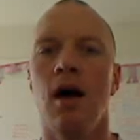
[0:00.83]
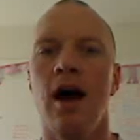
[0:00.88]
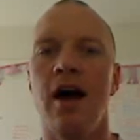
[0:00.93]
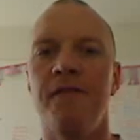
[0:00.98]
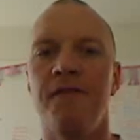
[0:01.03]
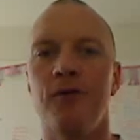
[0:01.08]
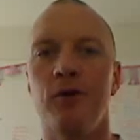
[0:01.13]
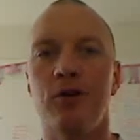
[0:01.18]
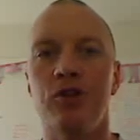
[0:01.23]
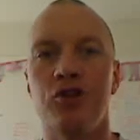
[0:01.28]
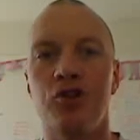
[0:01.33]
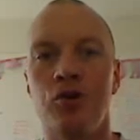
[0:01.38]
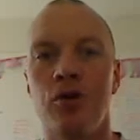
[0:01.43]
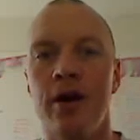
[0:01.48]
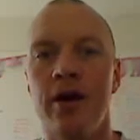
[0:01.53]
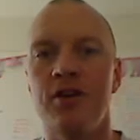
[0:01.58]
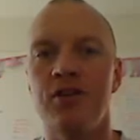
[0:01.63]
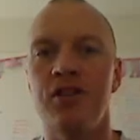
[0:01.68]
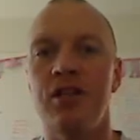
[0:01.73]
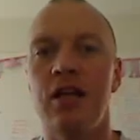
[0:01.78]
Hi folks,
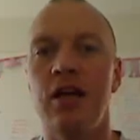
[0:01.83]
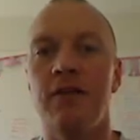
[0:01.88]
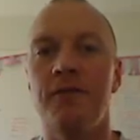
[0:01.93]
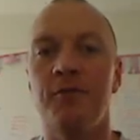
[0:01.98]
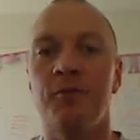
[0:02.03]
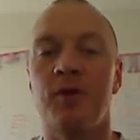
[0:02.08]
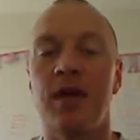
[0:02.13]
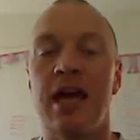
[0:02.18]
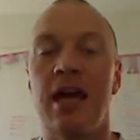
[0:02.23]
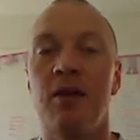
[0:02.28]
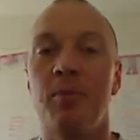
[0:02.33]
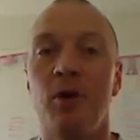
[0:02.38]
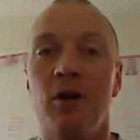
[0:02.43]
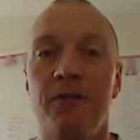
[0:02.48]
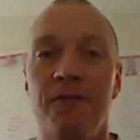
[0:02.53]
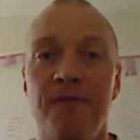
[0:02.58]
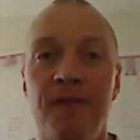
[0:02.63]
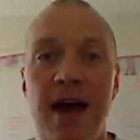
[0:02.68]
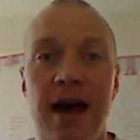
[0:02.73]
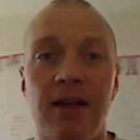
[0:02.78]
Troy Anderson here from
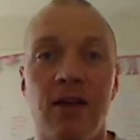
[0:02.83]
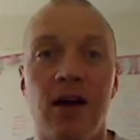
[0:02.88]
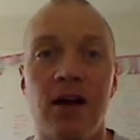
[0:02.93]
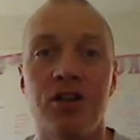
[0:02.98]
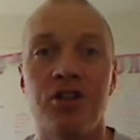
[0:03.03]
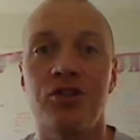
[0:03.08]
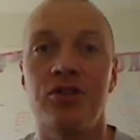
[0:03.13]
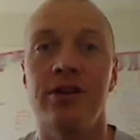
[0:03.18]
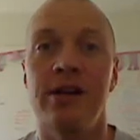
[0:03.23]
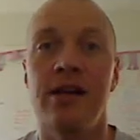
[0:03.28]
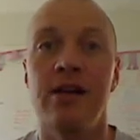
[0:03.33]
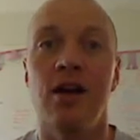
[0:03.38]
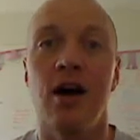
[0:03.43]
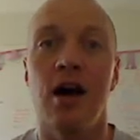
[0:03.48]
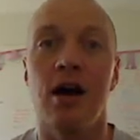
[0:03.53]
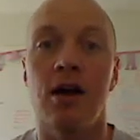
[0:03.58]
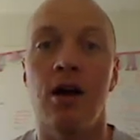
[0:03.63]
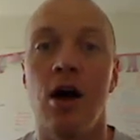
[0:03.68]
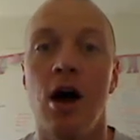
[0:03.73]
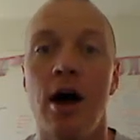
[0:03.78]

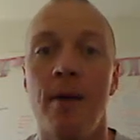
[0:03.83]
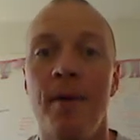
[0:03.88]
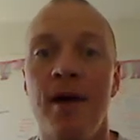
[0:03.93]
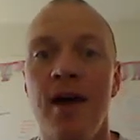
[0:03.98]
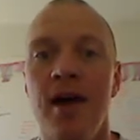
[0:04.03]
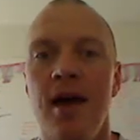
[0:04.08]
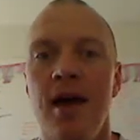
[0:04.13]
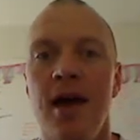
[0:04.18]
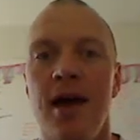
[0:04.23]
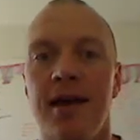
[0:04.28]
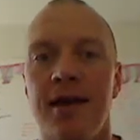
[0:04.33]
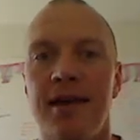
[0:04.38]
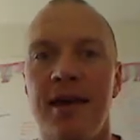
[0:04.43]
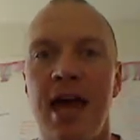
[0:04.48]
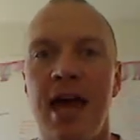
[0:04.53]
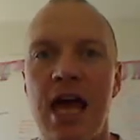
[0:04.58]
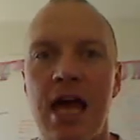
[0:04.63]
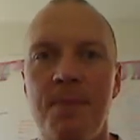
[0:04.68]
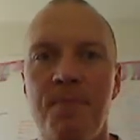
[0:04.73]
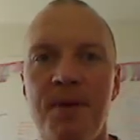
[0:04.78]
KettlebellFatLossTraining.com and
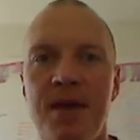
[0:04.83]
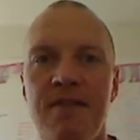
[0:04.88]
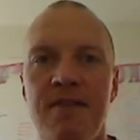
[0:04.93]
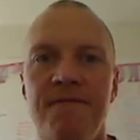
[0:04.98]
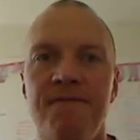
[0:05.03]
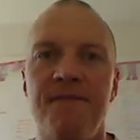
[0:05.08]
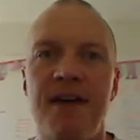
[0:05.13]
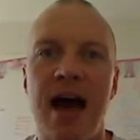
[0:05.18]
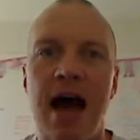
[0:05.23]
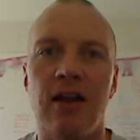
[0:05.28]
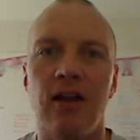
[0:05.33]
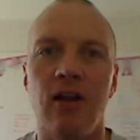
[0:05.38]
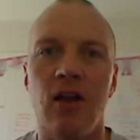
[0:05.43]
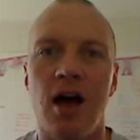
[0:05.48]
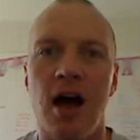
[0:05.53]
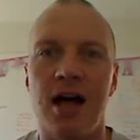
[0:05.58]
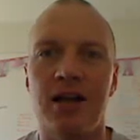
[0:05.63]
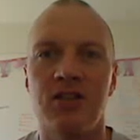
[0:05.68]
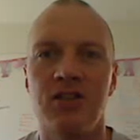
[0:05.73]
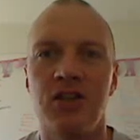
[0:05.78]

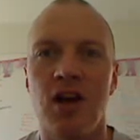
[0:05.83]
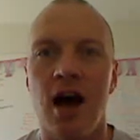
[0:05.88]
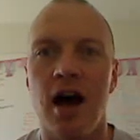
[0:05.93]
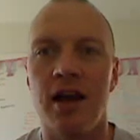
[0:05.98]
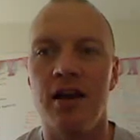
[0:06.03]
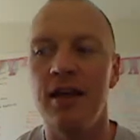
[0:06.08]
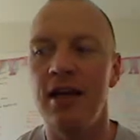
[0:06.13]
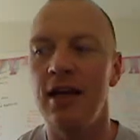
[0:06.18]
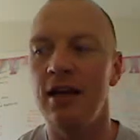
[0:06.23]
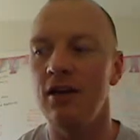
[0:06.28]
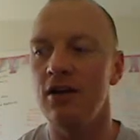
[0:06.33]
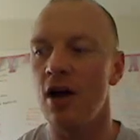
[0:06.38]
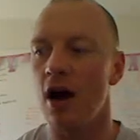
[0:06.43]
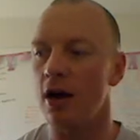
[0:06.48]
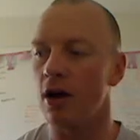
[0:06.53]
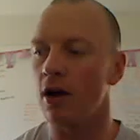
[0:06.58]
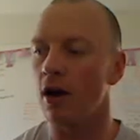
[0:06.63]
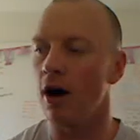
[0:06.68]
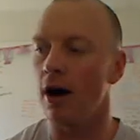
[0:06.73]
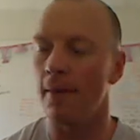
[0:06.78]

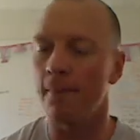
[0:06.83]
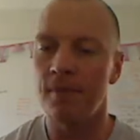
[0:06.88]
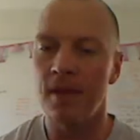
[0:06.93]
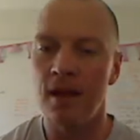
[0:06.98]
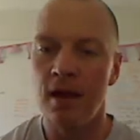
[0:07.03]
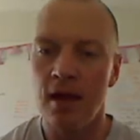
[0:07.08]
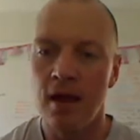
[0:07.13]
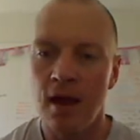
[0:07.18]
KBFatLoss.ning.com.